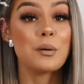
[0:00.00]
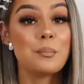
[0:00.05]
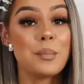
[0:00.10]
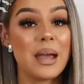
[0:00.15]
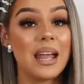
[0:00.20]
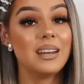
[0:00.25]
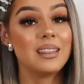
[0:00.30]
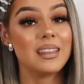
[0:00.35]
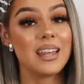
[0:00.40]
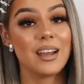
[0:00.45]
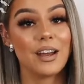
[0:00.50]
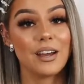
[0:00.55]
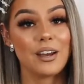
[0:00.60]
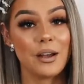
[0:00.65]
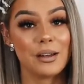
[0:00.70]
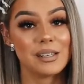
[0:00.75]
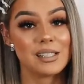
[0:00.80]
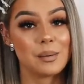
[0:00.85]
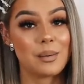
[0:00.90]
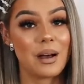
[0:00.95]
The main thing I
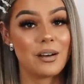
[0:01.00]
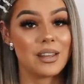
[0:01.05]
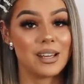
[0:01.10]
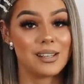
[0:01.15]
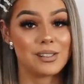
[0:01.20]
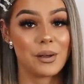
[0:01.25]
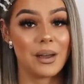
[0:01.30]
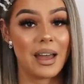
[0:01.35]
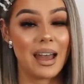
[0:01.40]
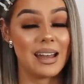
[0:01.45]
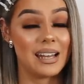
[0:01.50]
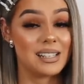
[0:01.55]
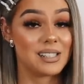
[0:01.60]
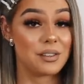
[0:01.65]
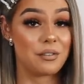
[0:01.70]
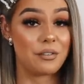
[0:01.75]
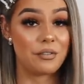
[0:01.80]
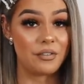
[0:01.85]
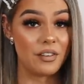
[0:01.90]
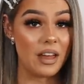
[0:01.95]
noticed about these, okay, is
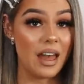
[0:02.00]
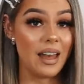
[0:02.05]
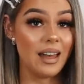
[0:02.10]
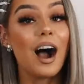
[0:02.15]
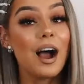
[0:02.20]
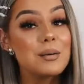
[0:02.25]
the fit.